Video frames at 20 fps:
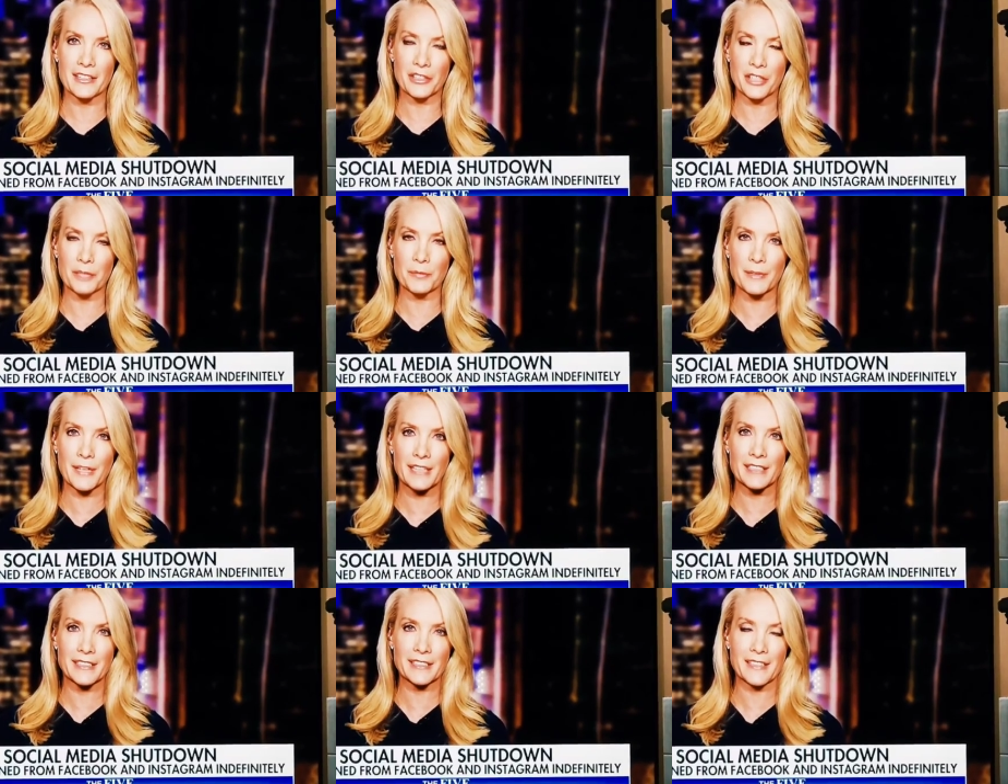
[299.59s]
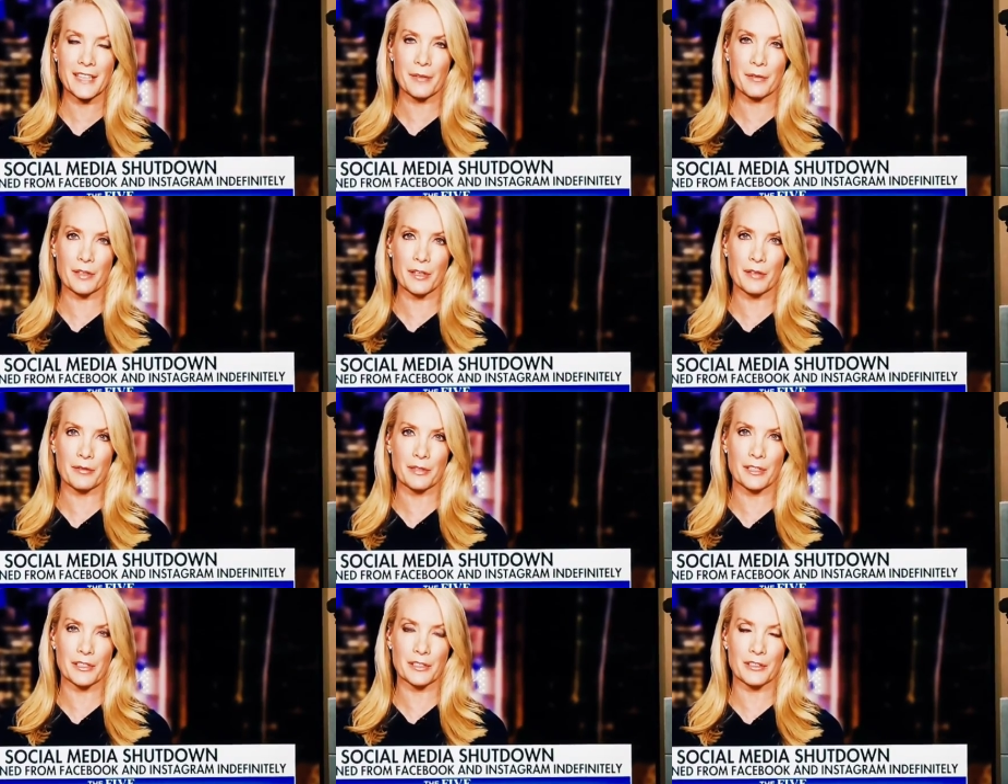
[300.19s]
just because you said
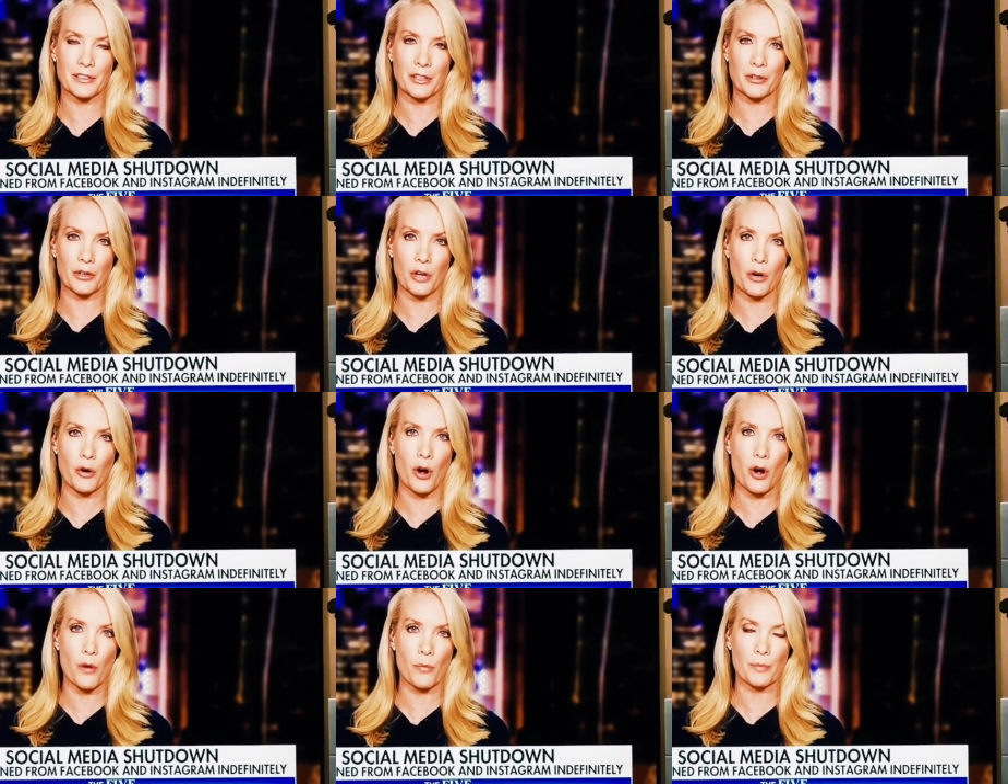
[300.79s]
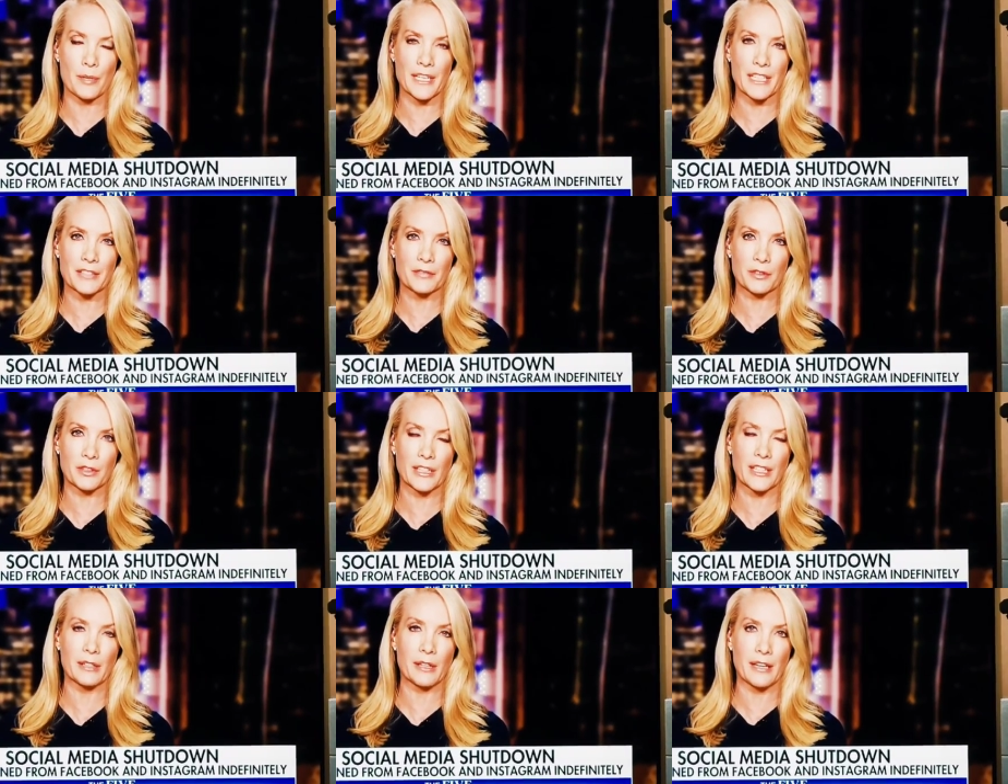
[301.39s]
you know, go home
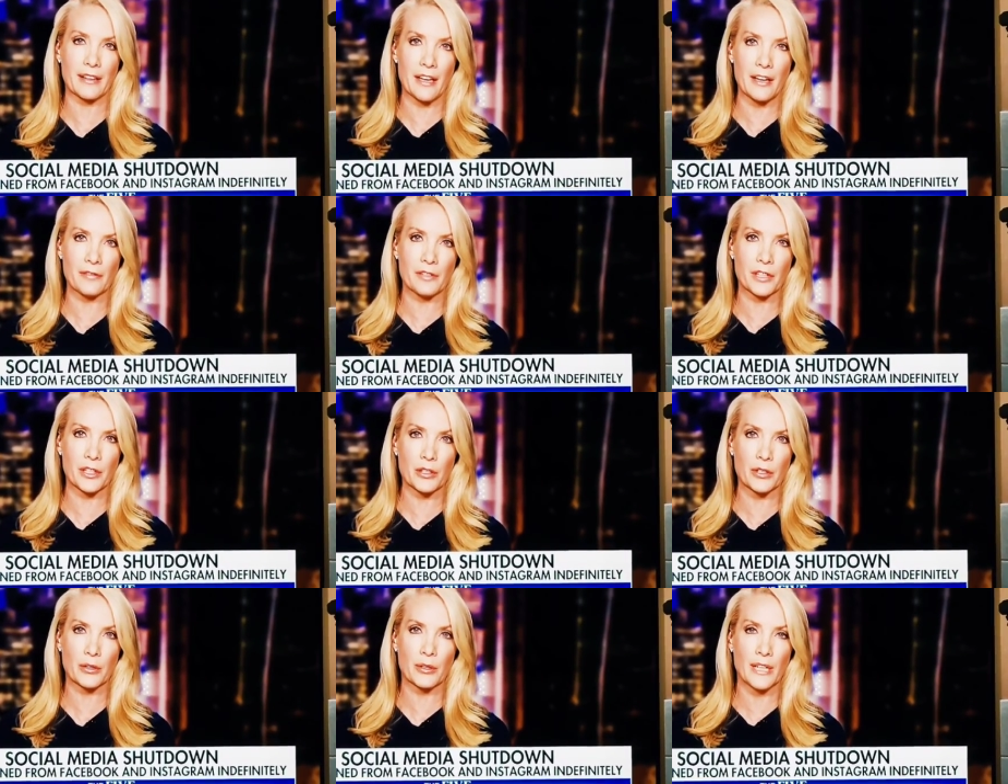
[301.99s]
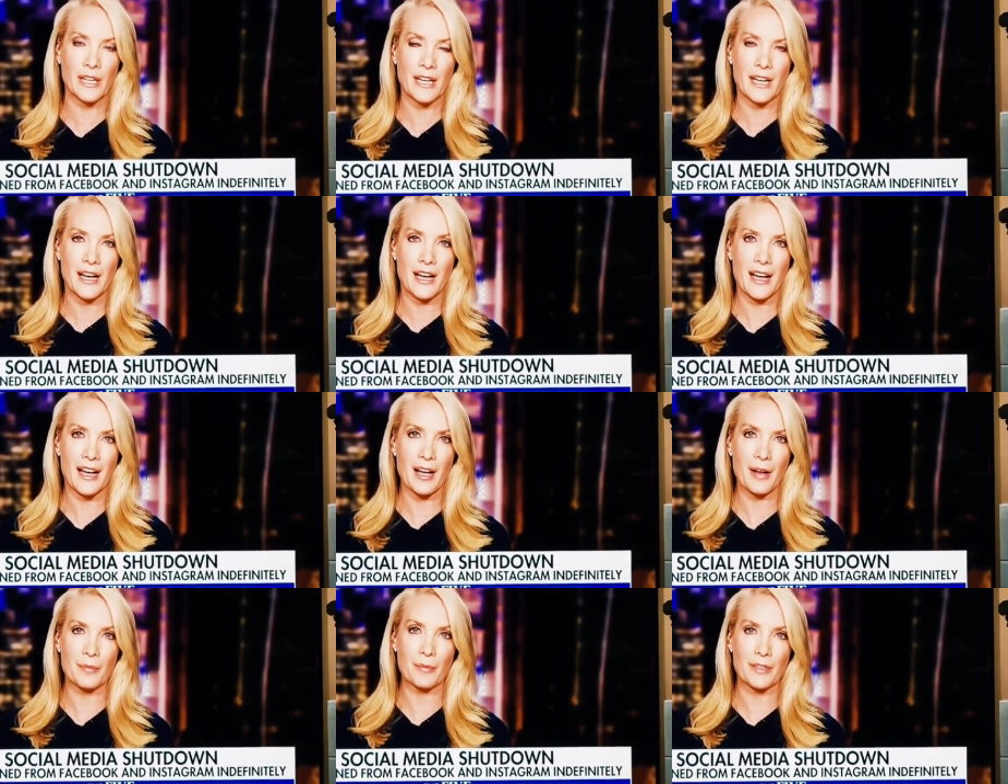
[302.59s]
peacefully and I love you,
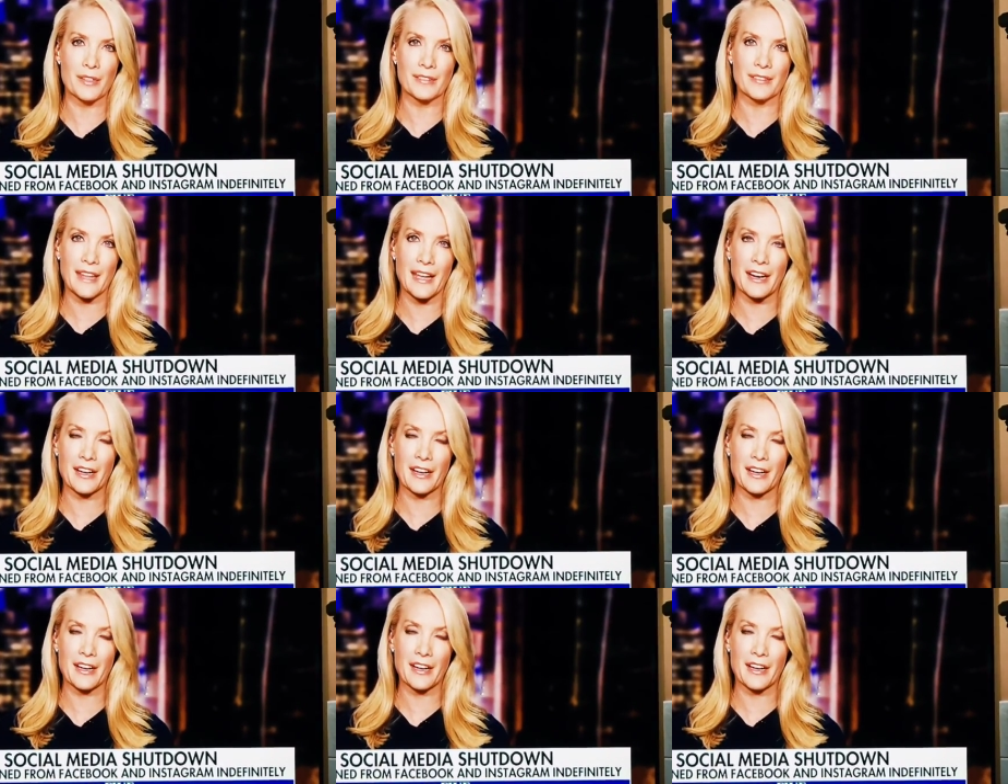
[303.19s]
um,